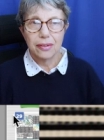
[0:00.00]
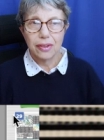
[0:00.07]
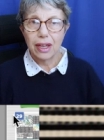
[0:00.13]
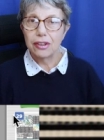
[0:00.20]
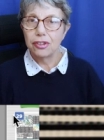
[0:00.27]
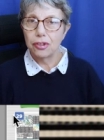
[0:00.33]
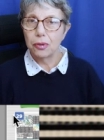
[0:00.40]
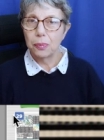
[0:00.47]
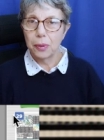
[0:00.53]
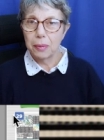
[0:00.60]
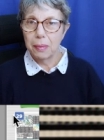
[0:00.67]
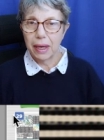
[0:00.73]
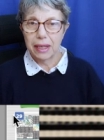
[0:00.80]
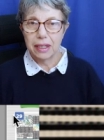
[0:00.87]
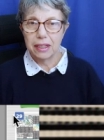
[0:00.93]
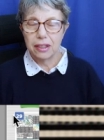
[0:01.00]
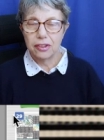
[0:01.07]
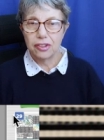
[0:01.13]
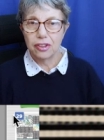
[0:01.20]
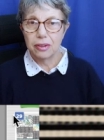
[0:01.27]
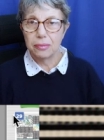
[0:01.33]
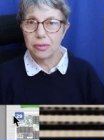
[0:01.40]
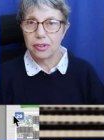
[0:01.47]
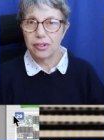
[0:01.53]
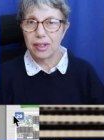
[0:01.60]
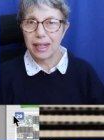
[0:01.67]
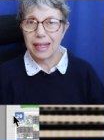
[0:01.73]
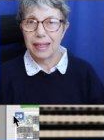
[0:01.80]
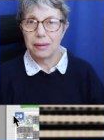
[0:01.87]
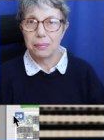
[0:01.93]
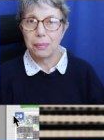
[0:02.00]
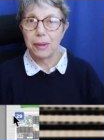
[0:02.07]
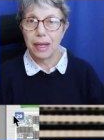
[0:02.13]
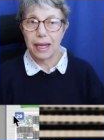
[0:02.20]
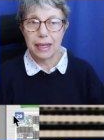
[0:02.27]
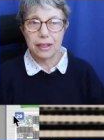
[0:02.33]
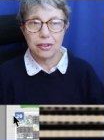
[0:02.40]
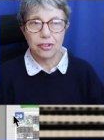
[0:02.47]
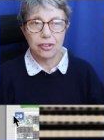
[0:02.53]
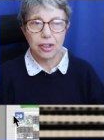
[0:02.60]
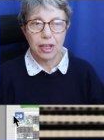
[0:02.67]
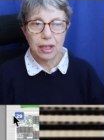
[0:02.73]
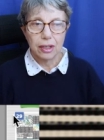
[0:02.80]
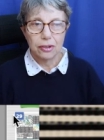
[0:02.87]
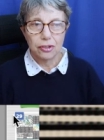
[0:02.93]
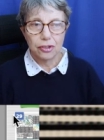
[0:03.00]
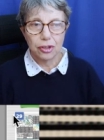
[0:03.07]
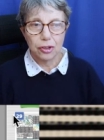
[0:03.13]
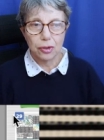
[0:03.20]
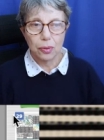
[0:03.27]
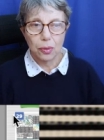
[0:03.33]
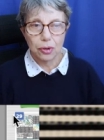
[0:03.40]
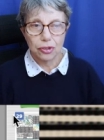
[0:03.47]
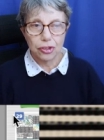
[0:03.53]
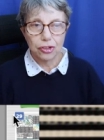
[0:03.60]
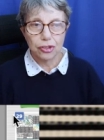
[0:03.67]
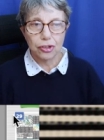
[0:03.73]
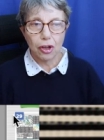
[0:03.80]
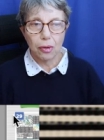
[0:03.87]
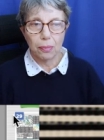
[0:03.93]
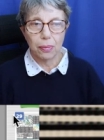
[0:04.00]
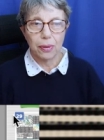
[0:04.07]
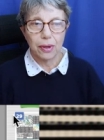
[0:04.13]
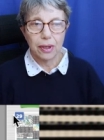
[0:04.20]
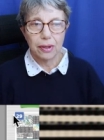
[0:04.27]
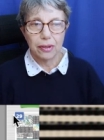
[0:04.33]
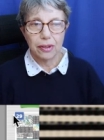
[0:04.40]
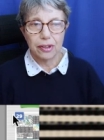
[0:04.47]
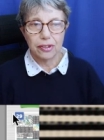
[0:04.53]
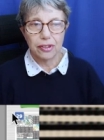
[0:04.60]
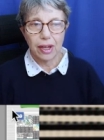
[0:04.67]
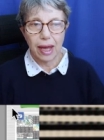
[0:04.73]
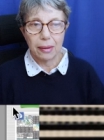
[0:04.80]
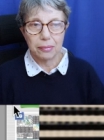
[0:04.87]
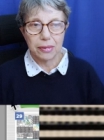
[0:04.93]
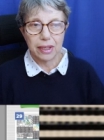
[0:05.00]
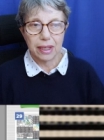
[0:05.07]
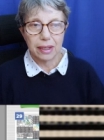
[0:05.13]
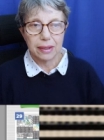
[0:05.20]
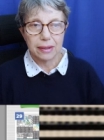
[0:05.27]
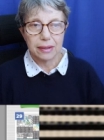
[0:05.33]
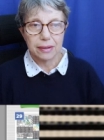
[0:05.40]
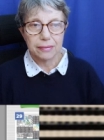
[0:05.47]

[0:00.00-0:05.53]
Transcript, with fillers: there should be mechanisms in place to stop this happening.